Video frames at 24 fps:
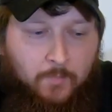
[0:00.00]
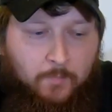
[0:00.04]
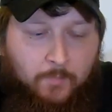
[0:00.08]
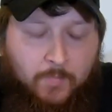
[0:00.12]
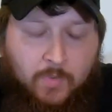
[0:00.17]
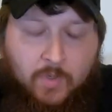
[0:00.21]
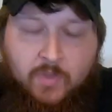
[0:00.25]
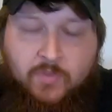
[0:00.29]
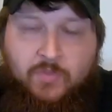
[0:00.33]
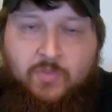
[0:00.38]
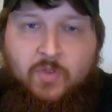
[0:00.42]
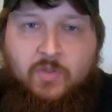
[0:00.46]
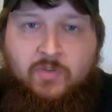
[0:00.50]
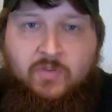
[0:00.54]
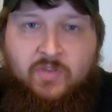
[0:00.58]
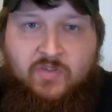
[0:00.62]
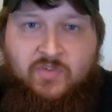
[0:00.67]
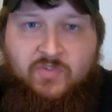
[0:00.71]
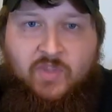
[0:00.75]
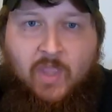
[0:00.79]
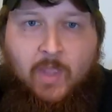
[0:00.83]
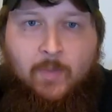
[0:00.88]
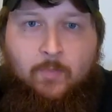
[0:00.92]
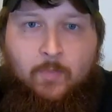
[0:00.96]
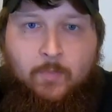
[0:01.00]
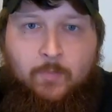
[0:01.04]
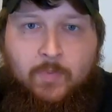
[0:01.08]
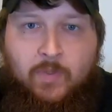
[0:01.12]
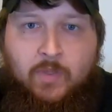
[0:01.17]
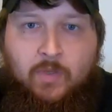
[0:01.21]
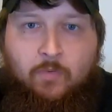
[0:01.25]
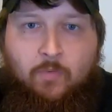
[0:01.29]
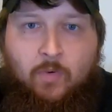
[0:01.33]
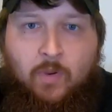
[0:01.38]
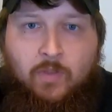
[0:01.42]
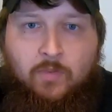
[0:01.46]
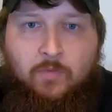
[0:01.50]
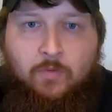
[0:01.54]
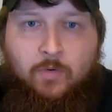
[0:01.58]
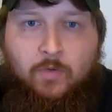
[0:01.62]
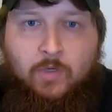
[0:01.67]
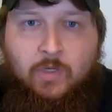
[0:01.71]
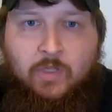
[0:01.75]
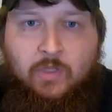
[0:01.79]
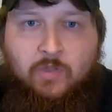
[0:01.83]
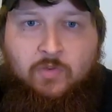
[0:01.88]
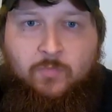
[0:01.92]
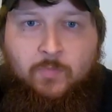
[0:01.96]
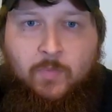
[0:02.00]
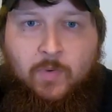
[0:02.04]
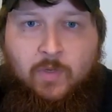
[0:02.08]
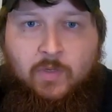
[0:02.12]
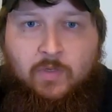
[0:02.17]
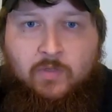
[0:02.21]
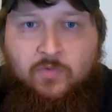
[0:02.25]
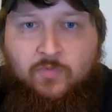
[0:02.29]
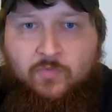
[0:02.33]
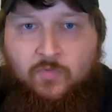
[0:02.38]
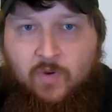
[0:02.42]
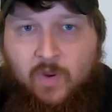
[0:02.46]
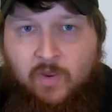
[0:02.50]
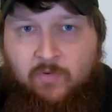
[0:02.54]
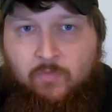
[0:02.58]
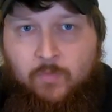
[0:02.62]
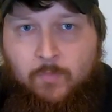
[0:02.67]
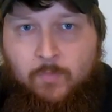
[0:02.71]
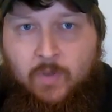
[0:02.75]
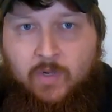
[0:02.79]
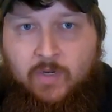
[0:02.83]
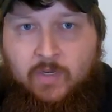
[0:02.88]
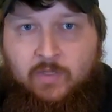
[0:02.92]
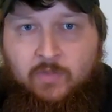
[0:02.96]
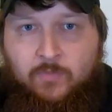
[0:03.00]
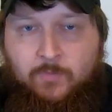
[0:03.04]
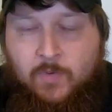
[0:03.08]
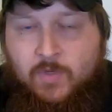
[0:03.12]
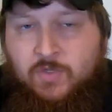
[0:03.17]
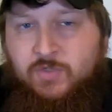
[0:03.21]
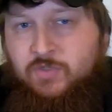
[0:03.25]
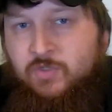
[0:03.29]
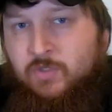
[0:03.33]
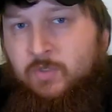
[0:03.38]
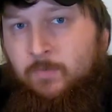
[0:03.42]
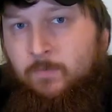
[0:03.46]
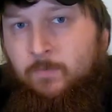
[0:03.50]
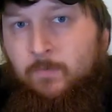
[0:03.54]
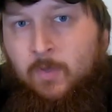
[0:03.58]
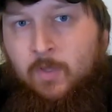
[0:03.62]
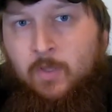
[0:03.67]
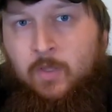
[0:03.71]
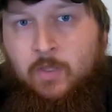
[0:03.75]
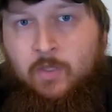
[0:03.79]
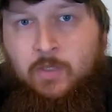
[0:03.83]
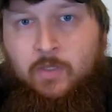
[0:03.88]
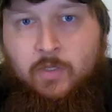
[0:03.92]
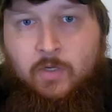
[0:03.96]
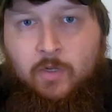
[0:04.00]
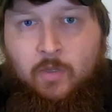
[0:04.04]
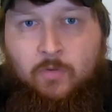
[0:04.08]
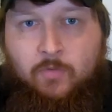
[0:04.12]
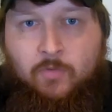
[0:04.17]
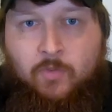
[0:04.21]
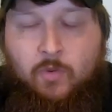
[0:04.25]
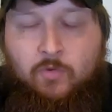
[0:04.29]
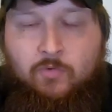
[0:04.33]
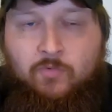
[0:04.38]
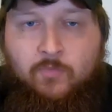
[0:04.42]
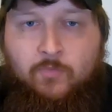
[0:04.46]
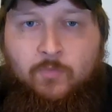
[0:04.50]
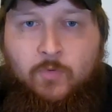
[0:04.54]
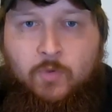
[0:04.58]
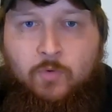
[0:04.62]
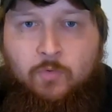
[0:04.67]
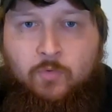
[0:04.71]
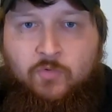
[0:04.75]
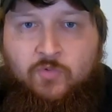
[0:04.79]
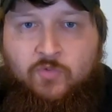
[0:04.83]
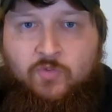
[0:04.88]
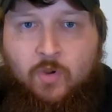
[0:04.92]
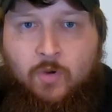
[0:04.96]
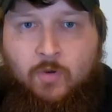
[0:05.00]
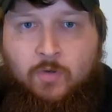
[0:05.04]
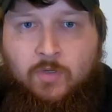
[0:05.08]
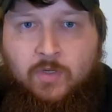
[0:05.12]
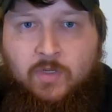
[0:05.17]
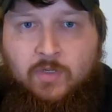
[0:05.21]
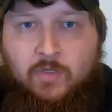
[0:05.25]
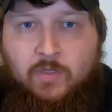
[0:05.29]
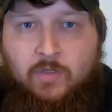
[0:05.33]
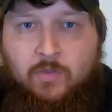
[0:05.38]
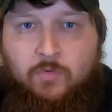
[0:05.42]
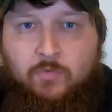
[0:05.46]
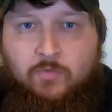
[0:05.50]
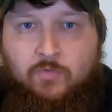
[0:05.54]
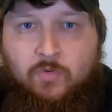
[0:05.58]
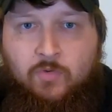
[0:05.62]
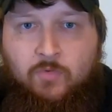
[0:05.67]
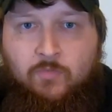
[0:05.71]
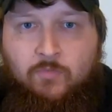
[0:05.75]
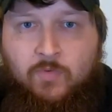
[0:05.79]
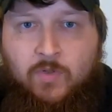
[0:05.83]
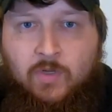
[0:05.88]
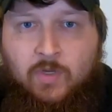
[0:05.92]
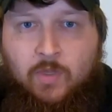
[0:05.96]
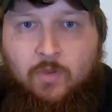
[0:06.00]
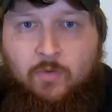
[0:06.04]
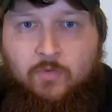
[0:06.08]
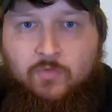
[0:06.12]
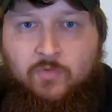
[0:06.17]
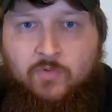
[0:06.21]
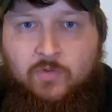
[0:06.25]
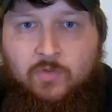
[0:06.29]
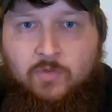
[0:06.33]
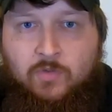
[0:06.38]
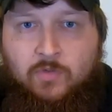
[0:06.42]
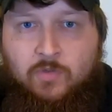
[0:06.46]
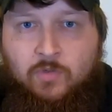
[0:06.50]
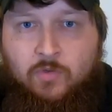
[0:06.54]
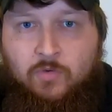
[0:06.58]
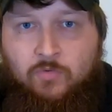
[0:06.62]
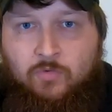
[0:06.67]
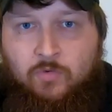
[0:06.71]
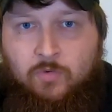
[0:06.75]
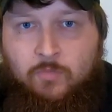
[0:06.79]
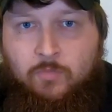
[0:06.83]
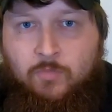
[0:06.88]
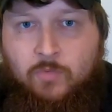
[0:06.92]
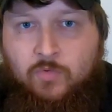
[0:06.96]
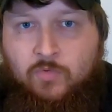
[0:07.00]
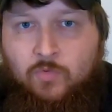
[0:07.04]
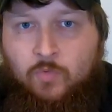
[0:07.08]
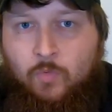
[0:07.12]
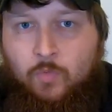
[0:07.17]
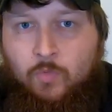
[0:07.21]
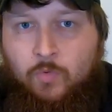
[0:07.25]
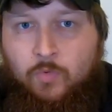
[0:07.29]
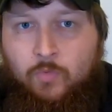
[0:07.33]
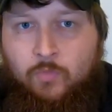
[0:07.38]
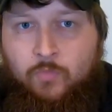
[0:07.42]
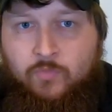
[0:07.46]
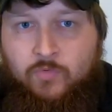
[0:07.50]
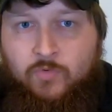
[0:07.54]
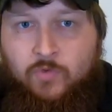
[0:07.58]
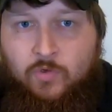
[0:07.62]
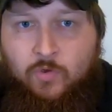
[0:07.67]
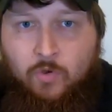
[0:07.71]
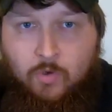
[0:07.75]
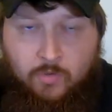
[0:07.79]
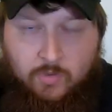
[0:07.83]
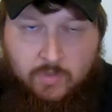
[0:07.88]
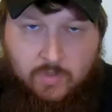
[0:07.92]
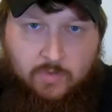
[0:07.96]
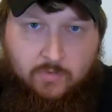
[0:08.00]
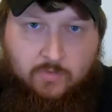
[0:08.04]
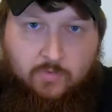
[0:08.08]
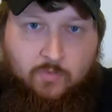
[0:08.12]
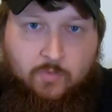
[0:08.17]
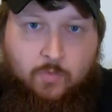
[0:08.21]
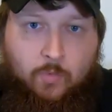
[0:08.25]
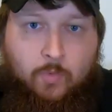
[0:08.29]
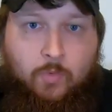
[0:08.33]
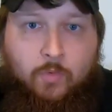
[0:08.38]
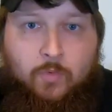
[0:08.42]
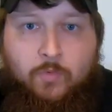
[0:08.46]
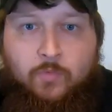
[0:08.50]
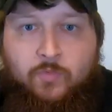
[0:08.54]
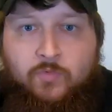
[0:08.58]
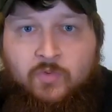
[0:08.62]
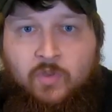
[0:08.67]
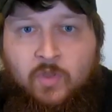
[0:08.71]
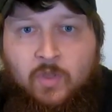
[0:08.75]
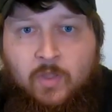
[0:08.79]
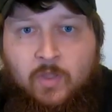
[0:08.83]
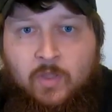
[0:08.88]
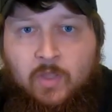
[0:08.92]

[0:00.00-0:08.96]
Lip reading: But I thought this time would be a great learning experience for everybody, especially, you know, those of you who are starting into YouTube videos and YouTube tutorials and cooking tutorials.